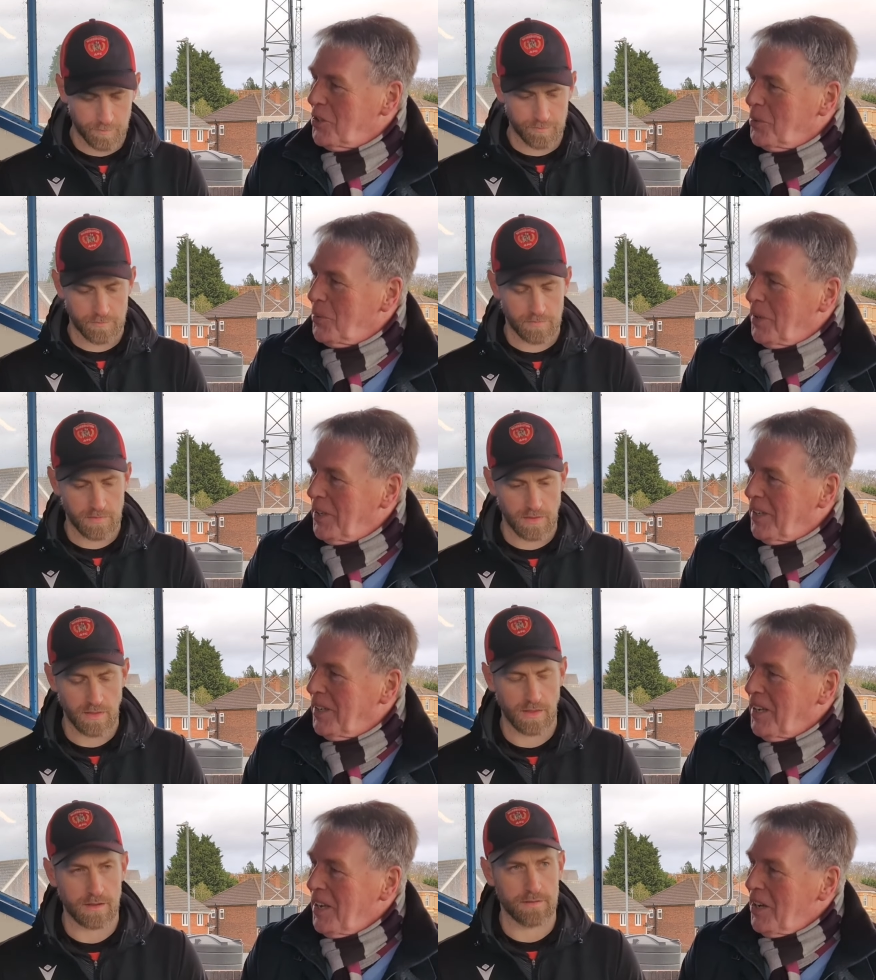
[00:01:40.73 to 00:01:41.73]

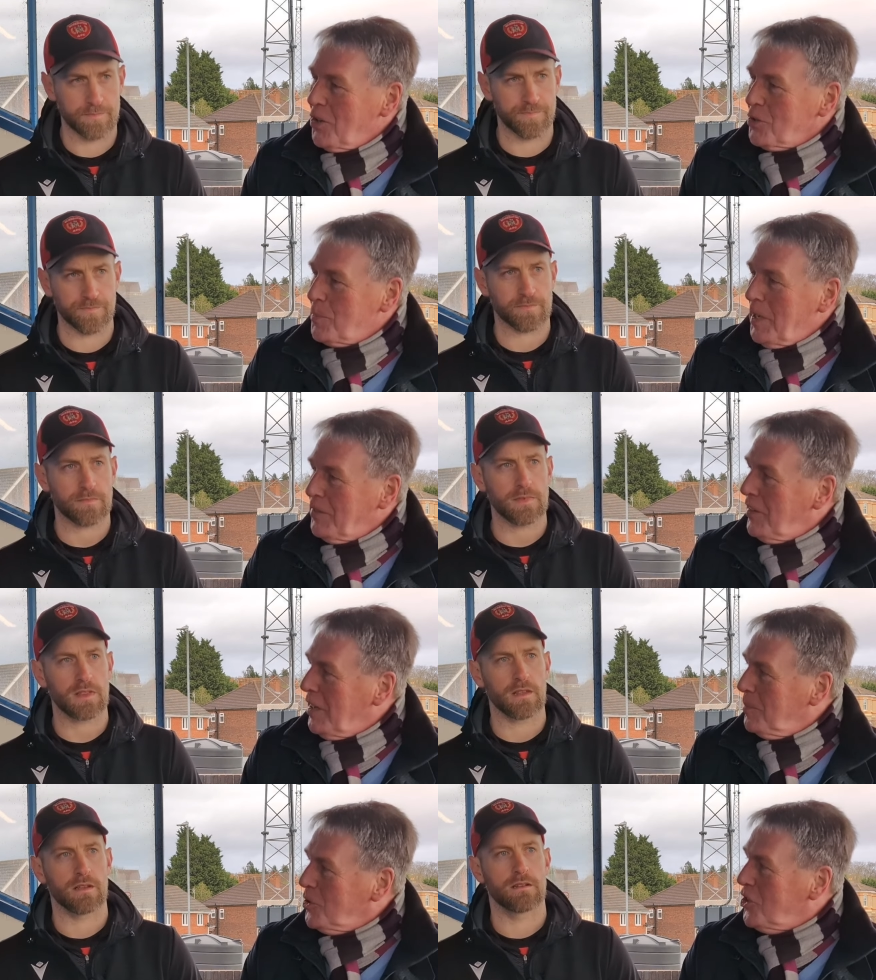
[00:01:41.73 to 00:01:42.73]
Speaker 1: to uh, being
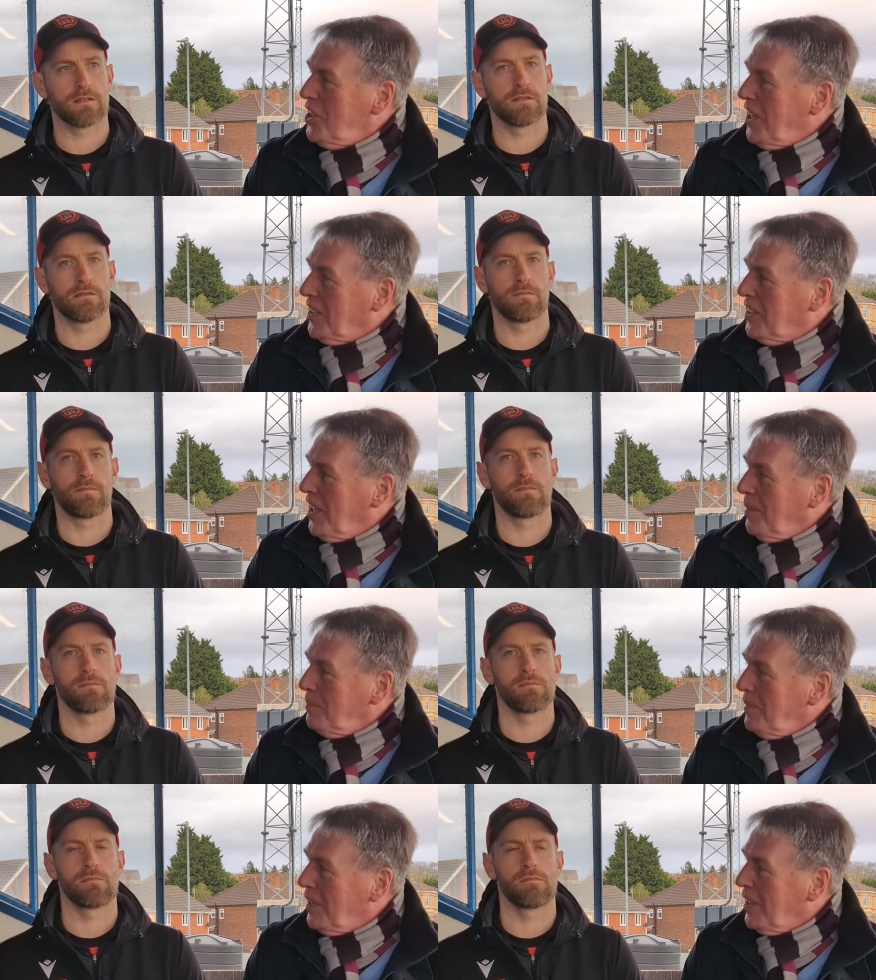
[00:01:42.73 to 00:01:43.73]
very much in that
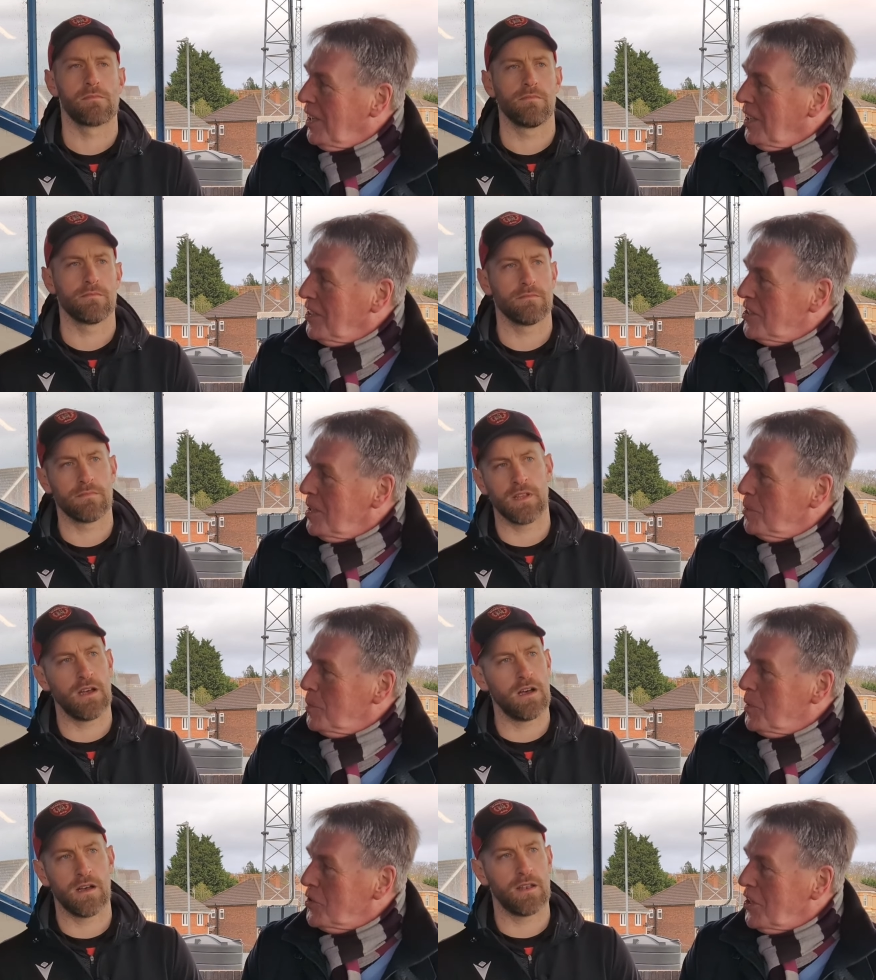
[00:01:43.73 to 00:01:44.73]
game uh, in terms
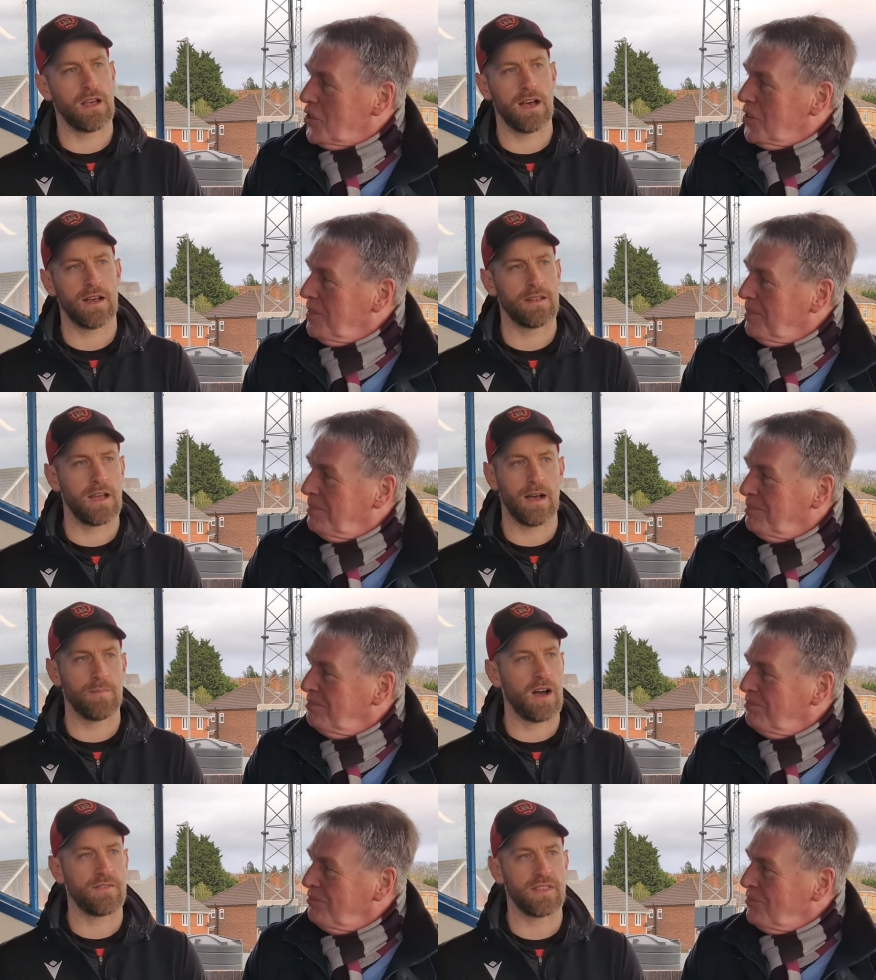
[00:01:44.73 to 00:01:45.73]
nah, of possession. Nah,
Speaker 2: nah,
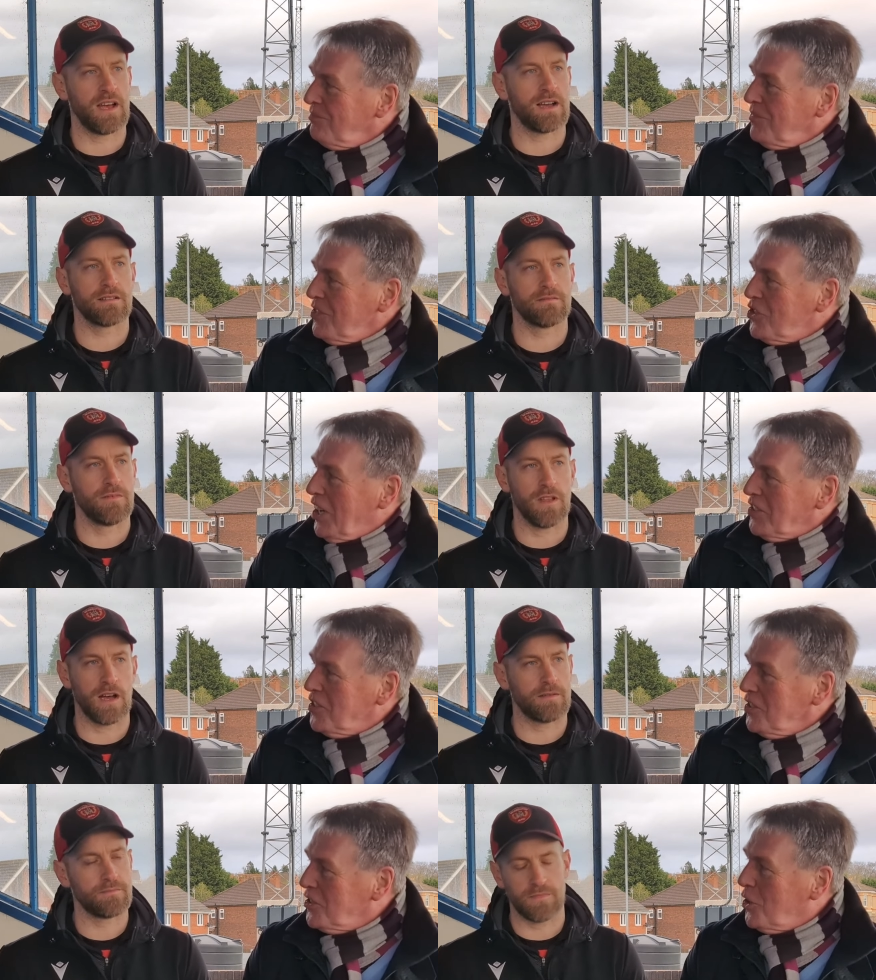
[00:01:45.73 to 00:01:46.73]
I'm not having that.
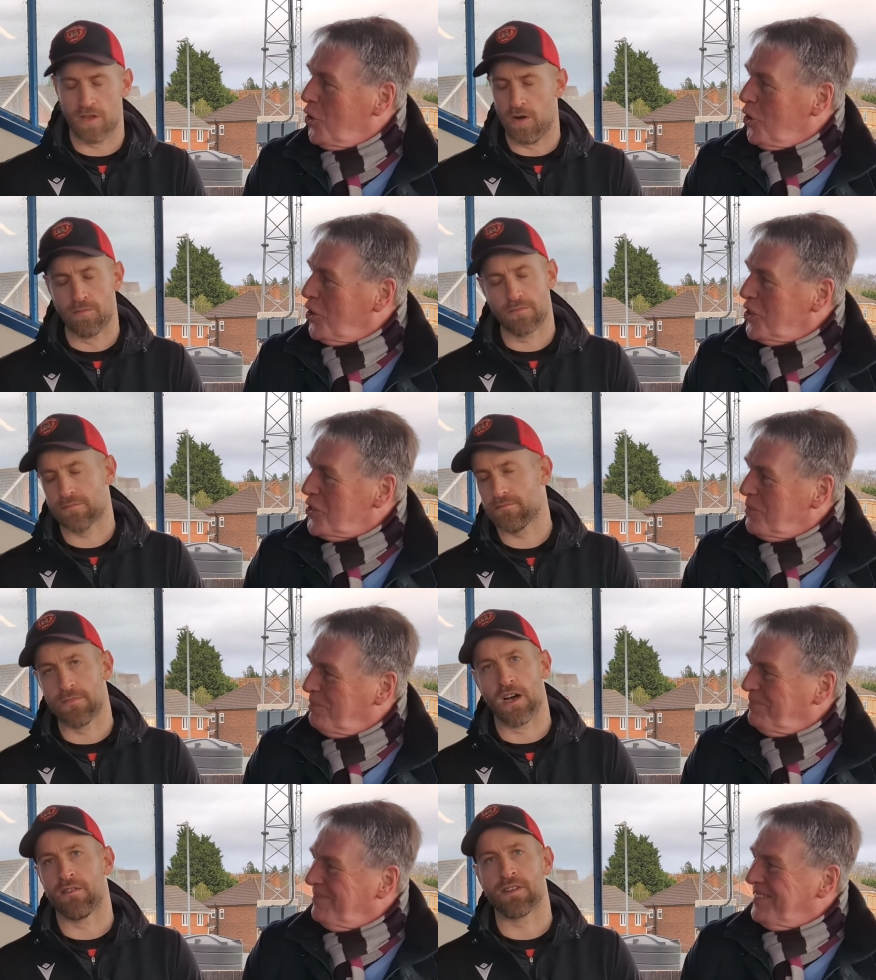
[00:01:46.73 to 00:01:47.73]
Chances, nah, corners.
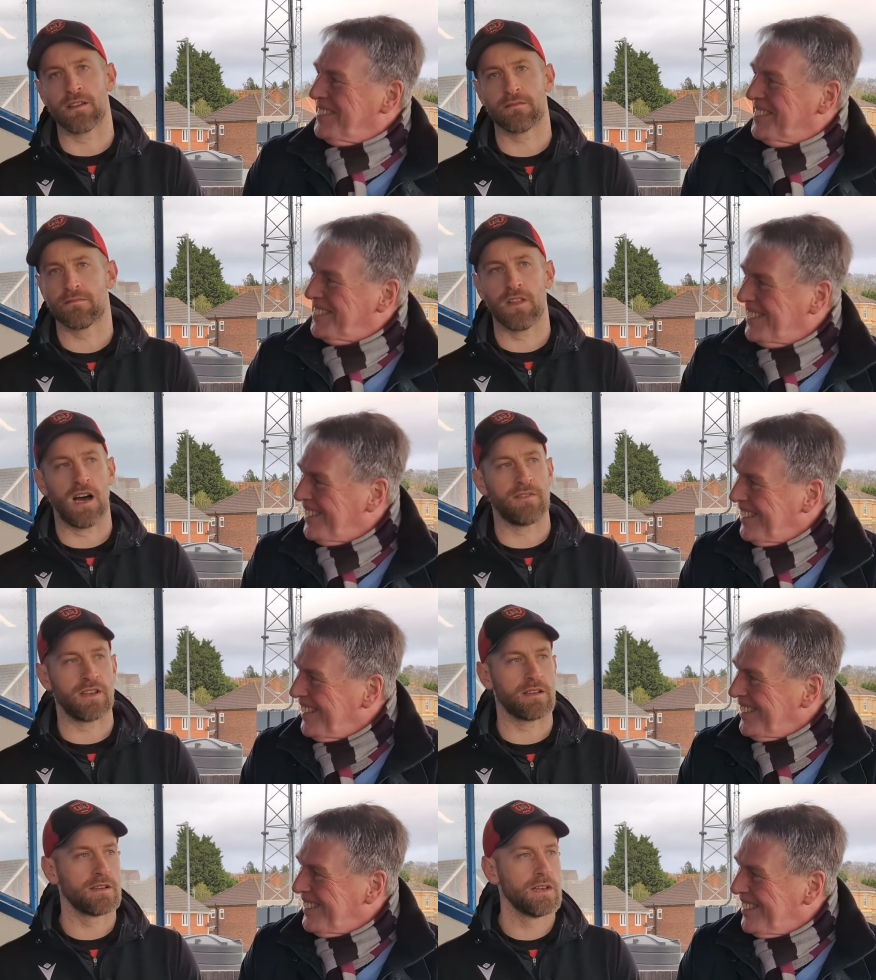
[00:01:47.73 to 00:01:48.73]
not having it. Not
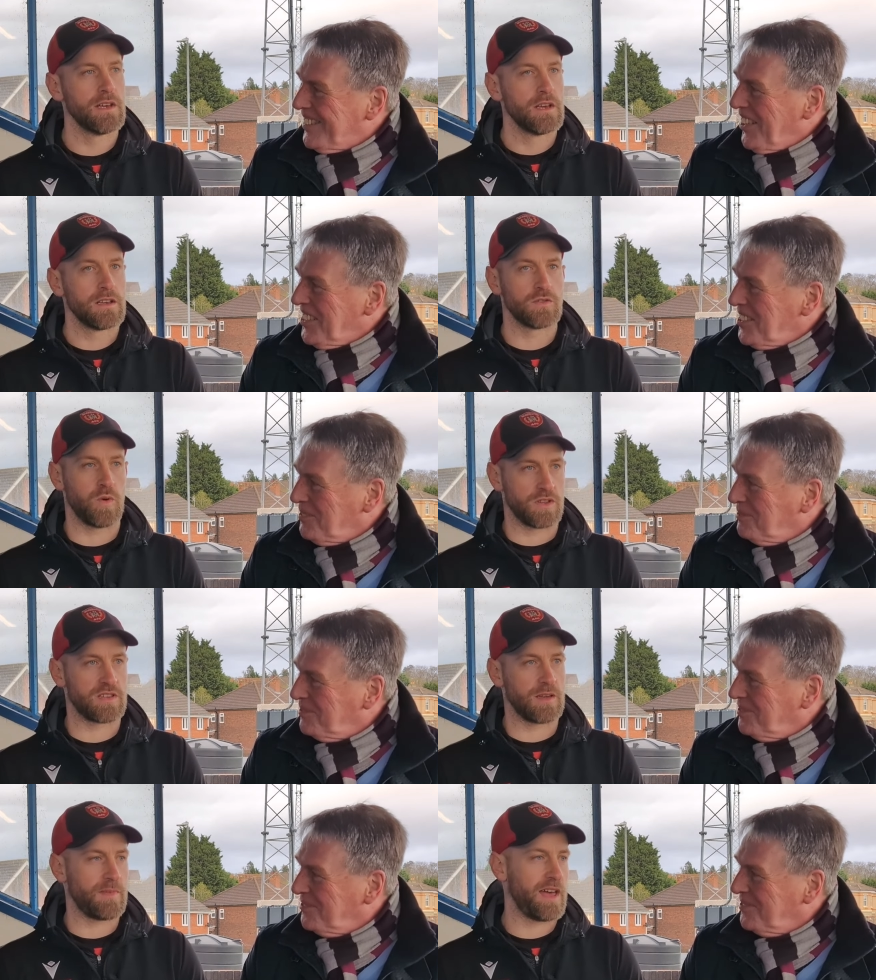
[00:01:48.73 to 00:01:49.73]
having it. Right. There's one
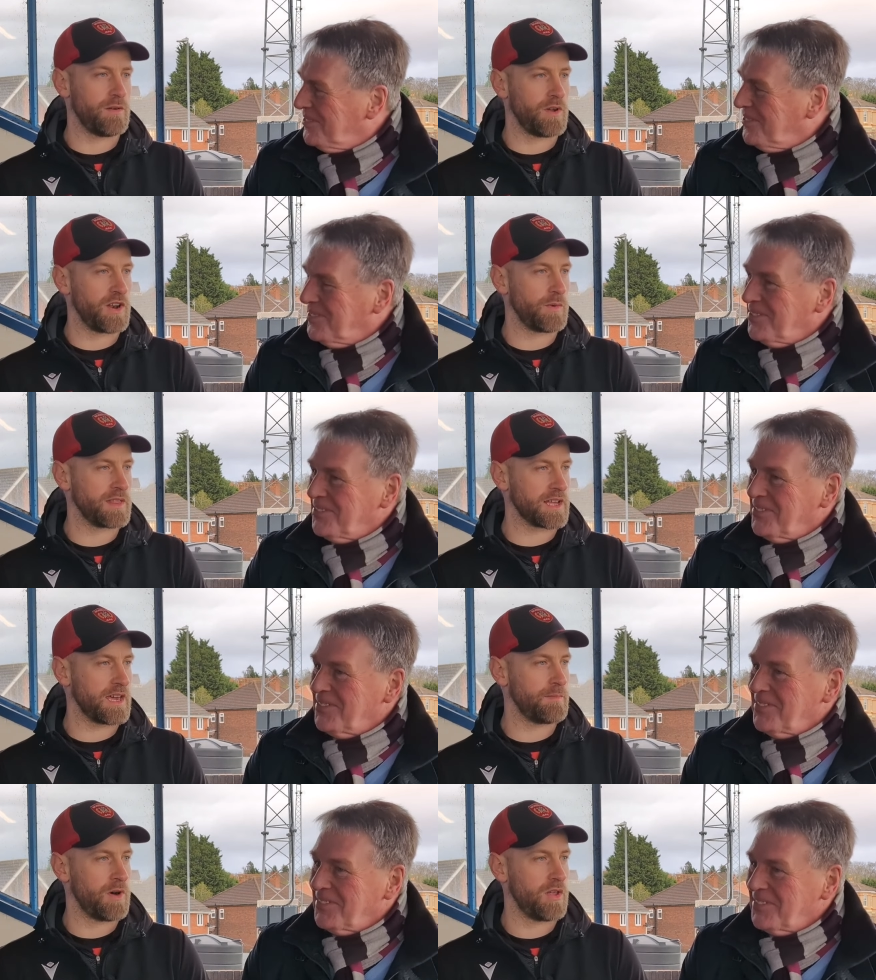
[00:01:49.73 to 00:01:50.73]
team there that wanted to win the
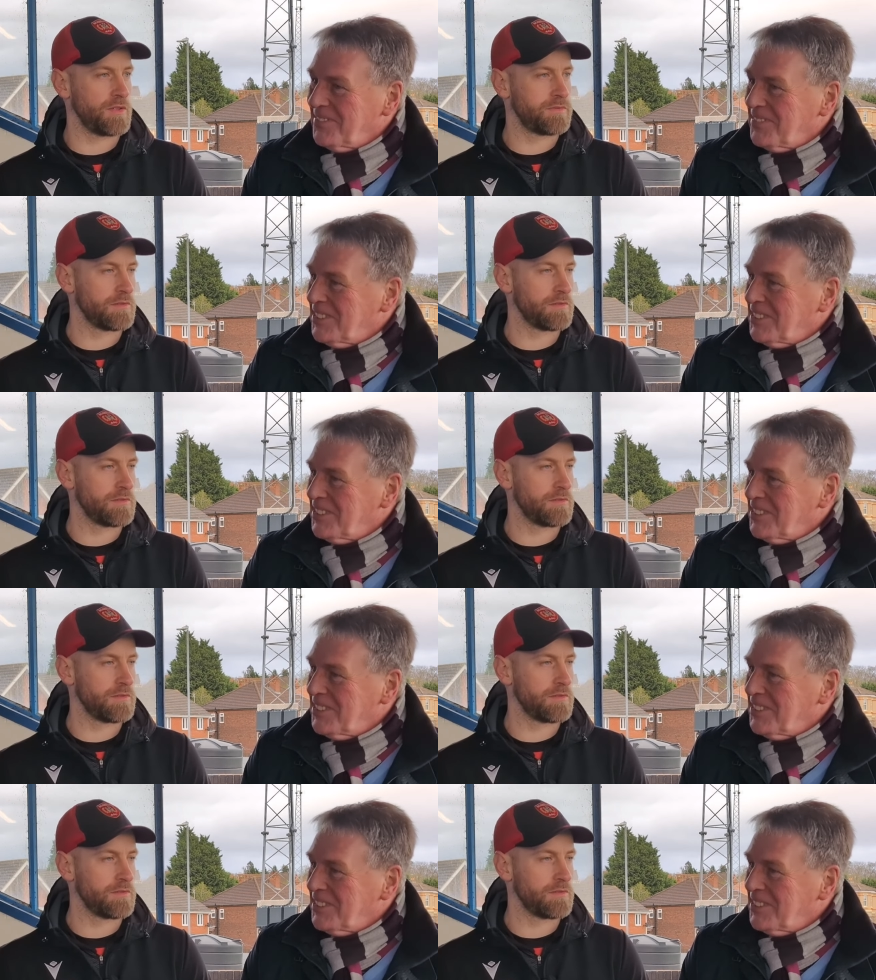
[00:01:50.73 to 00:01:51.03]
game more